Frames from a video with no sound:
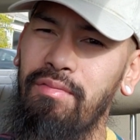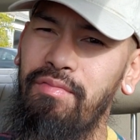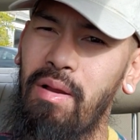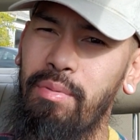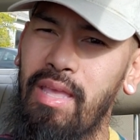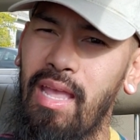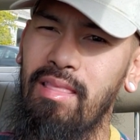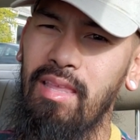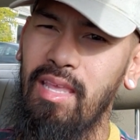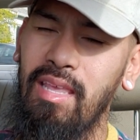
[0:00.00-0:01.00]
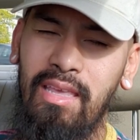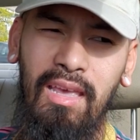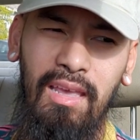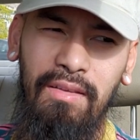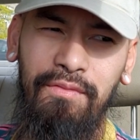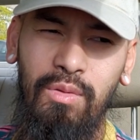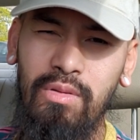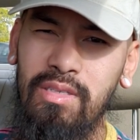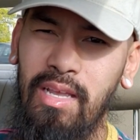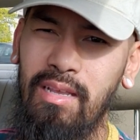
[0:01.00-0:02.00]
fabricate the EK
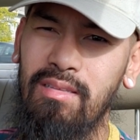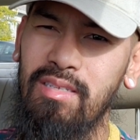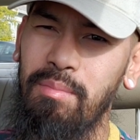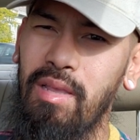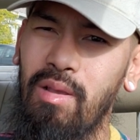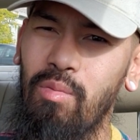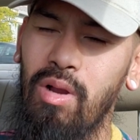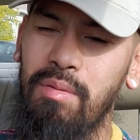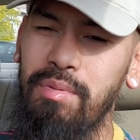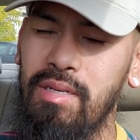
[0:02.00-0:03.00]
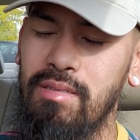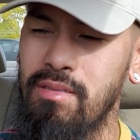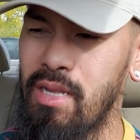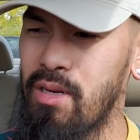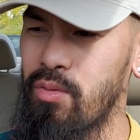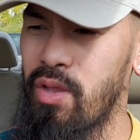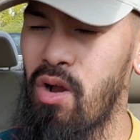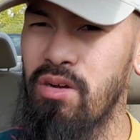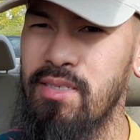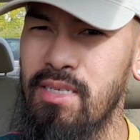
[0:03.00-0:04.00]
fuel tank to make it work, because I know the
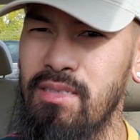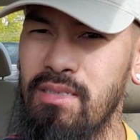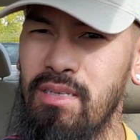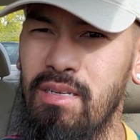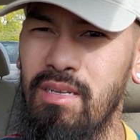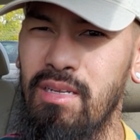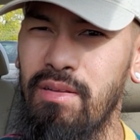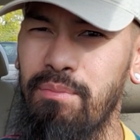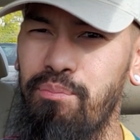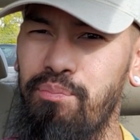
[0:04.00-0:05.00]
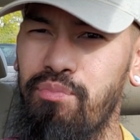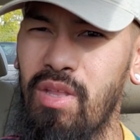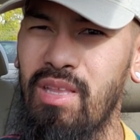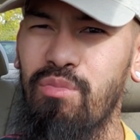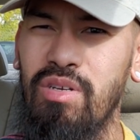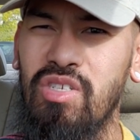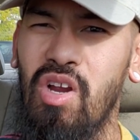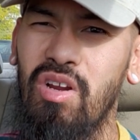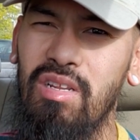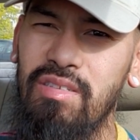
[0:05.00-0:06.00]
RSX is I think
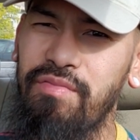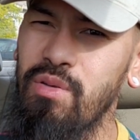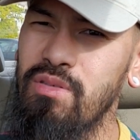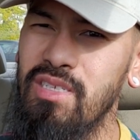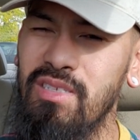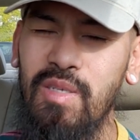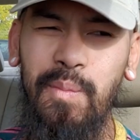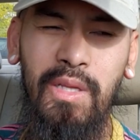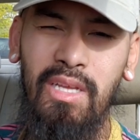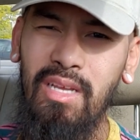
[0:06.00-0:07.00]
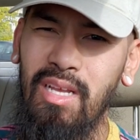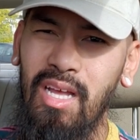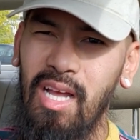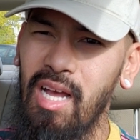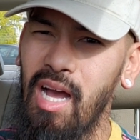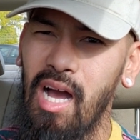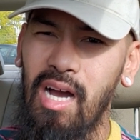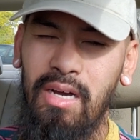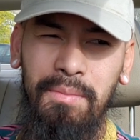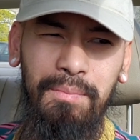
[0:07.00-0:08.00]
returnless fuel system,
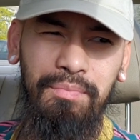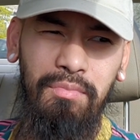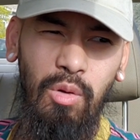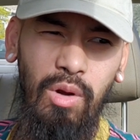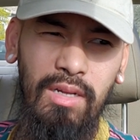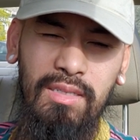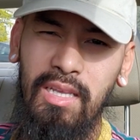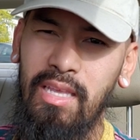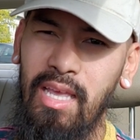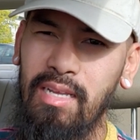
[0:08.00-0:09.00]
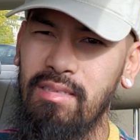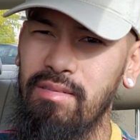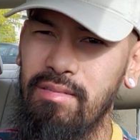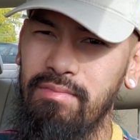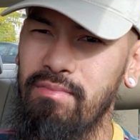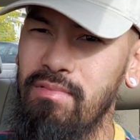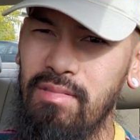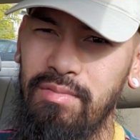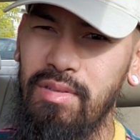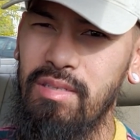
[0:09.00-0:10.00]
whereas the EK is
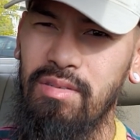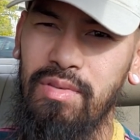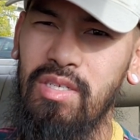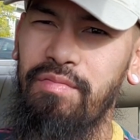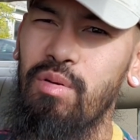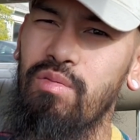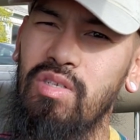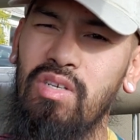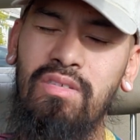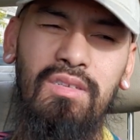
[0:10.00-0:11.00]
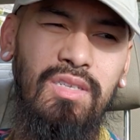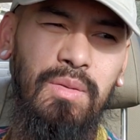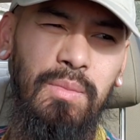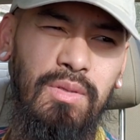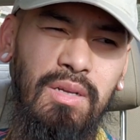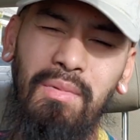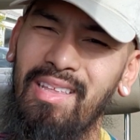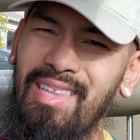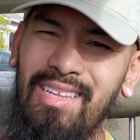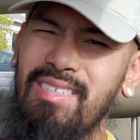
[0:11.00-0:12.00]
there's a fuel return system, something
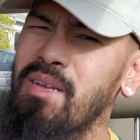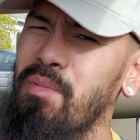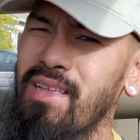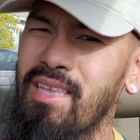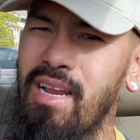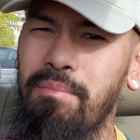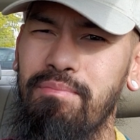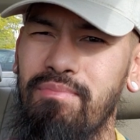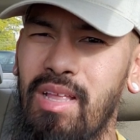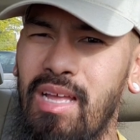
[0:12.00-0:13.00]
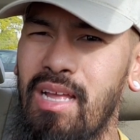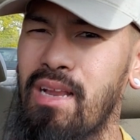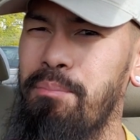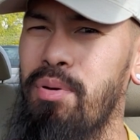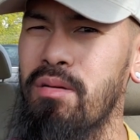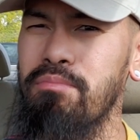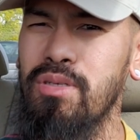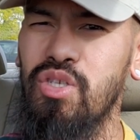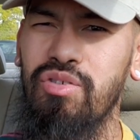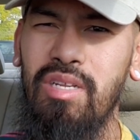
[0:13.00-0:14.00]
like that. I'm probably
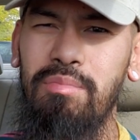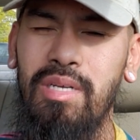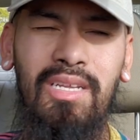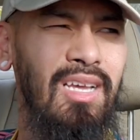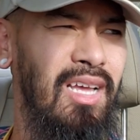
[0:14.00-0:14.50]
butchering it, but